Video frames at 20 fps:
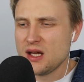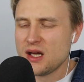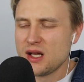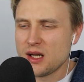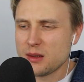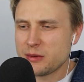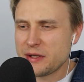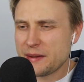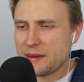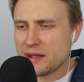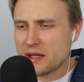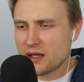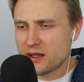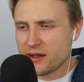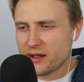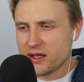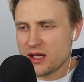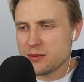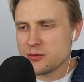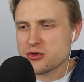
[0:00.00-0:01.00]
And
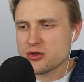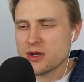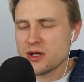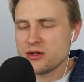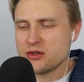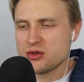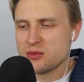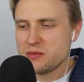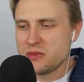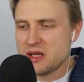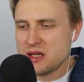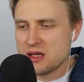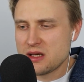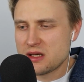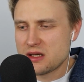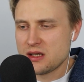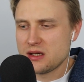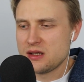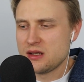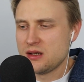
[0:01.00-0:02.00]
I kept trying to
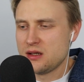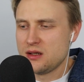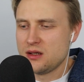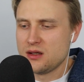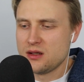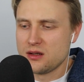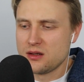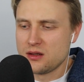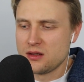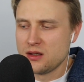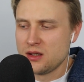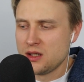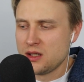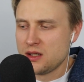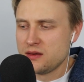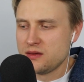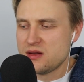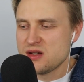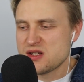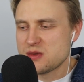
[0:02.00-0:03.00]
make
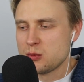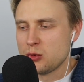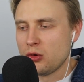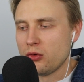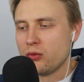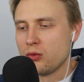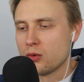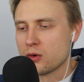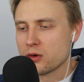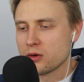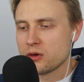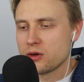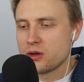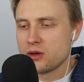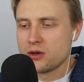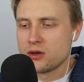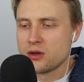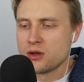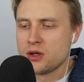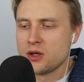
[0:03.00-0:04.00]
this move
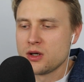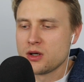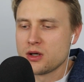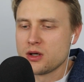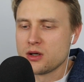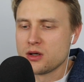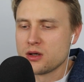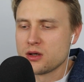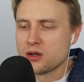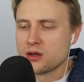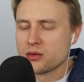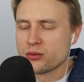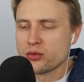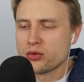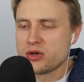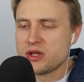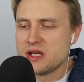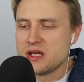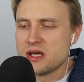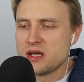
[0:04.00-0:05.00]
work,
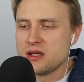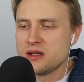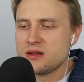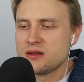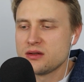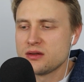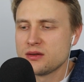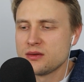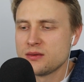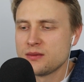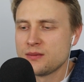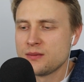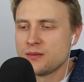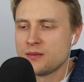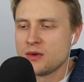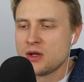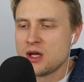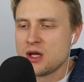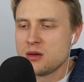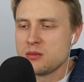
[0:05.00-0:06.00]
rook e8,
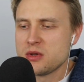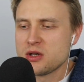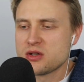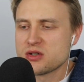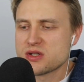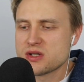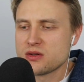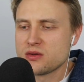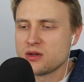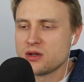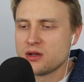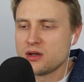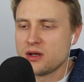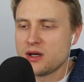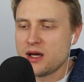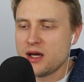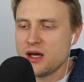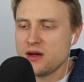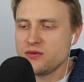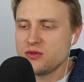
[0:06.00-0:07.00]
because
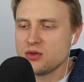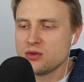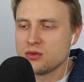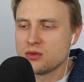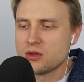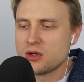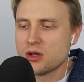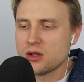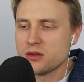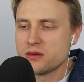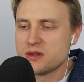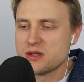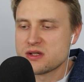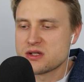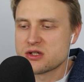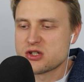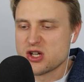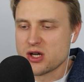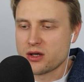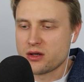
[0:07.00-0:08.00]
I have to guard
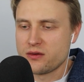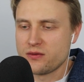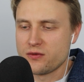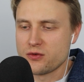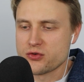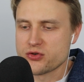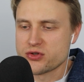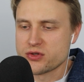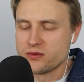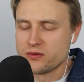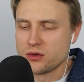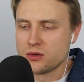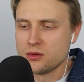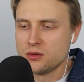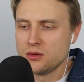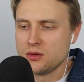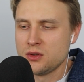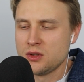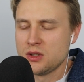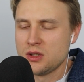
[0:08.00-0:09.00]
this check first of
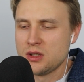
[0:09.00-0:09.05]
all,